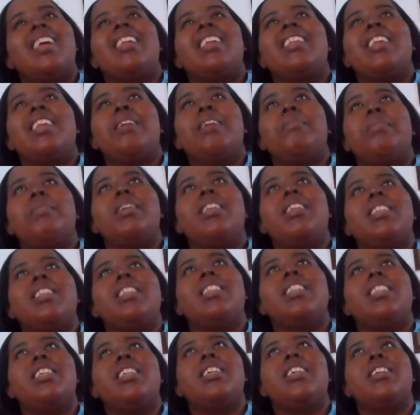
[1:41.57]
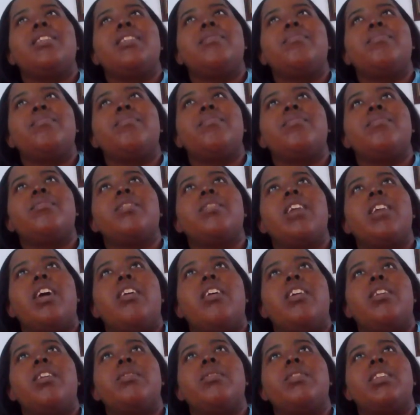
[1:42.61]
They basically,
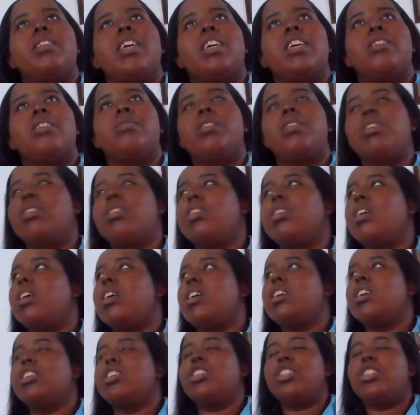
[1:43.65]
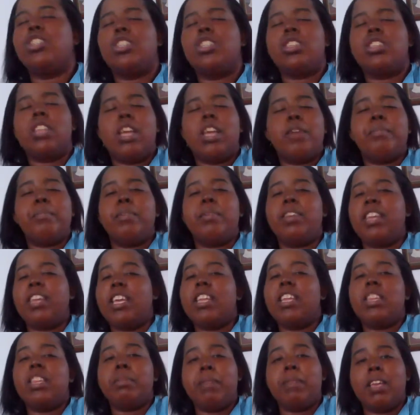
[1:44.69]
Erica was like, well, they're
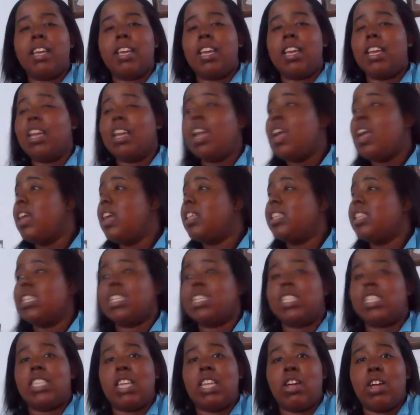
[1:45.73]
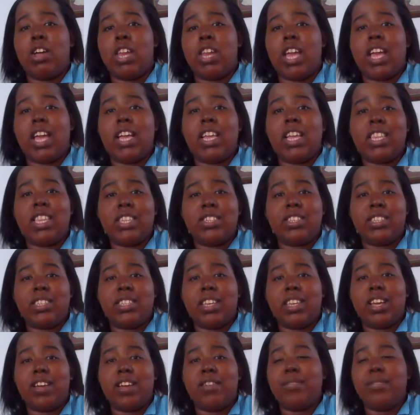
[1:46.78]
beneath me, this and all that other
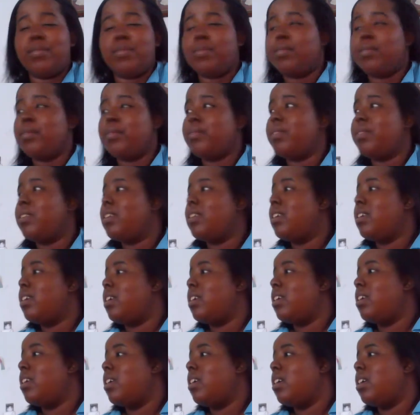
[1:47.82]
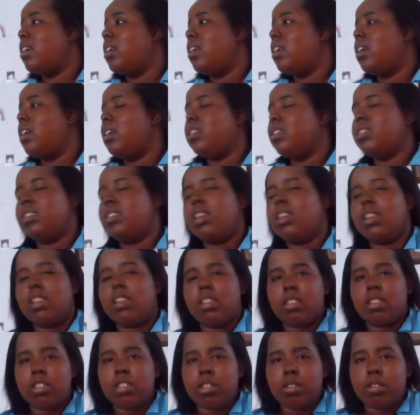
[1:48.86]
stuff. I was like,
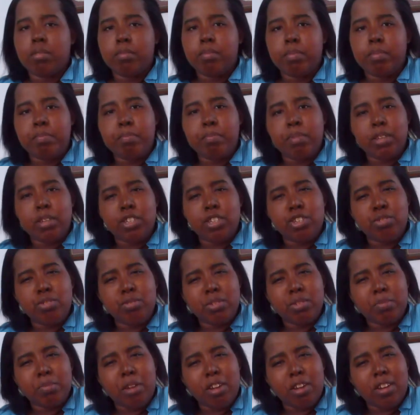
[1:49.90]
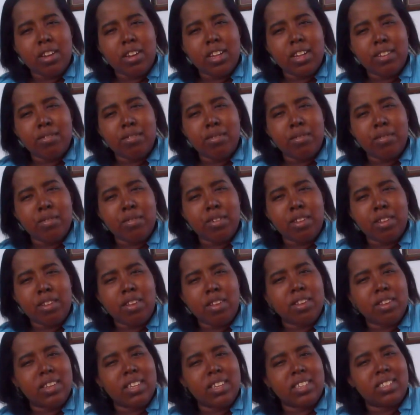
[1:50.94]
bitch, you was part of that crew for the
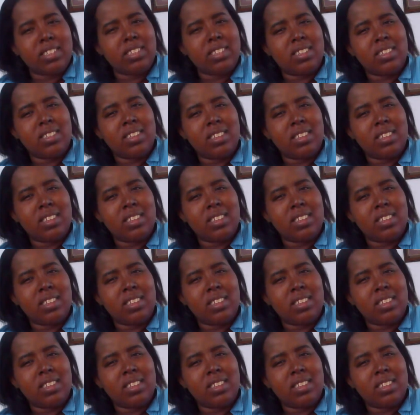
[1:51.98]
longest.